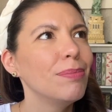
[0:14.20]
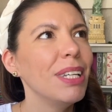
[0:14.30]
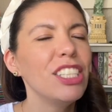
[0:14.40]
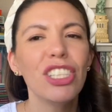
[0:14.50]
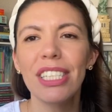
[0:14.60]

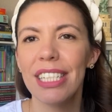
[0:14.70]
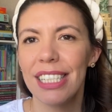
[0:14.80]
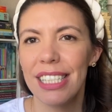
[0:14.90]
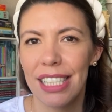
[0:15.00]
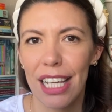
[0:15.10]

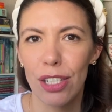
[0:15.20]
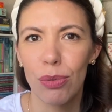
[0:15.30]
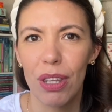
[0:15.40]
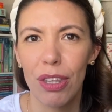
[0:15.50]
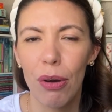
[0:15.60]
It stays
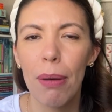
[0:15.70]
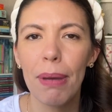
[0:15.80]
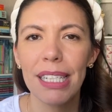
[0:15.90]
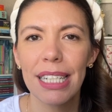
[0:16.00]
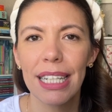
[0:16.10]
with you. It
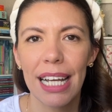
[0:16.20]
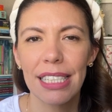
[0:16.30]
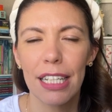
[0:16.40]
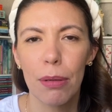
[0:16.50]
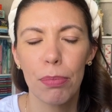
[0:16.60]
makes a
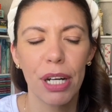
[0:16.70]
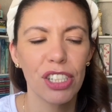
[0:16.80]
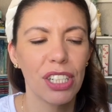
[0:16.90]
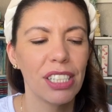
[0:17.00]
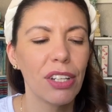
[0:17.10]
lasting
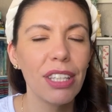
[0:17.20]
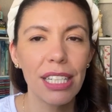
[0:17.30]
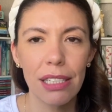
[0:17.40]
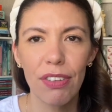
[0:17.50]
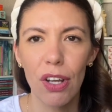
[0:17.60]
impression. So in
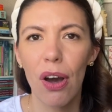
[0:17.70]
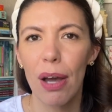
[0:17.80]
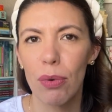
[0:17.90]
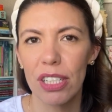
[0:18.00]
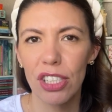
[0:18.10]
this video,
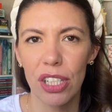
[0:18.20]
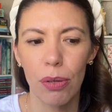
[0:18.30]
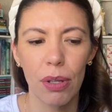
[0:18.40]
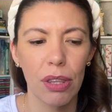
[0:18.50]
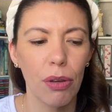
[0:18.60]
I want to share
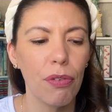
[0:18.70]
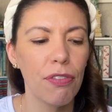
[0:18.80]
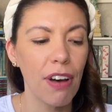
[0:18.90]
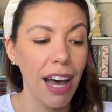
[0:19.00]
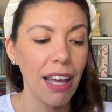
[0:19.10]
with you
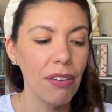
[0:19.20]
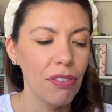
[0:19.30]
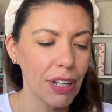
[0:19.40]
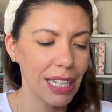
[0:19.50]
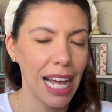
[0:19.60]
five
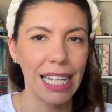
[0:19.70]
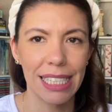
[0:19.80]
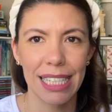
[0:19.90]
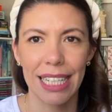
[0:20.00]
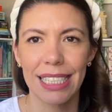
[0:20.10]

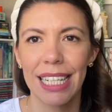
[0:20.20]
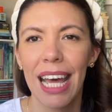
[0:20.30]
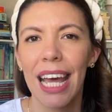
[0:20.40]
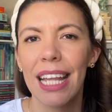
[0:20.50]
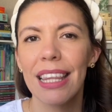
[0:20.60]
classics
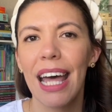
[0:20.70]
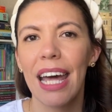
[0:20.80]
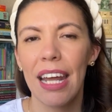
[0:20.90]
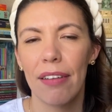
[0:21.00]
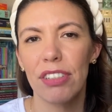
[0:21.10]

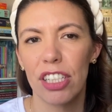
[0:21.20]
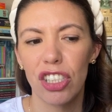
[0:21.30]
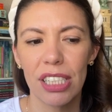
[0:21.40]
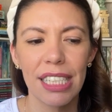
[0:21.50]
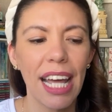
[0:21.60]
that have done
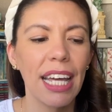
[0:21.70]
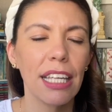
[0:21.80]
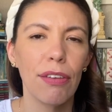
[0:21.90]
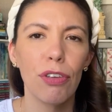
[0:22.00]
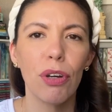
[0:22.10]
just that
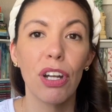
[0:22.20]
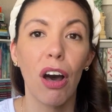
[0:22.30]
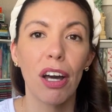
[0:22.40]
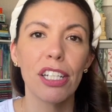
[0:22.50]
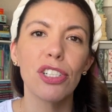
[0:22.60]
and give you an
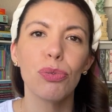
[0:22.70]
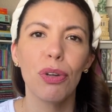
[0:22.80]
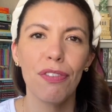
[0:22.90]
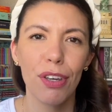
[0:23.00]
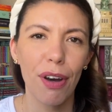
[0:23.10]
honest
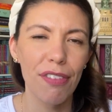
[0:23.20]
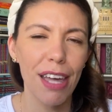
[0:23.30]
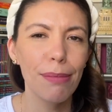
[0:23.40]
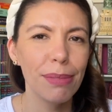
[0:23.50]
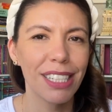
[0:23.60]
review of
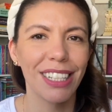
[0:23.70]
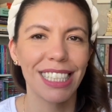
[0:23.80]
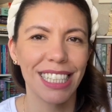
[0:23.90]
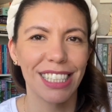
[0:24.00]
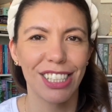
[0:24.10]
them. So
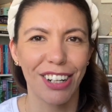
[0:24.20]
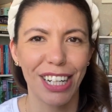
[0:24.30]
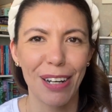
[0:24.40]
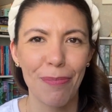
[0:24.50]
let's get started.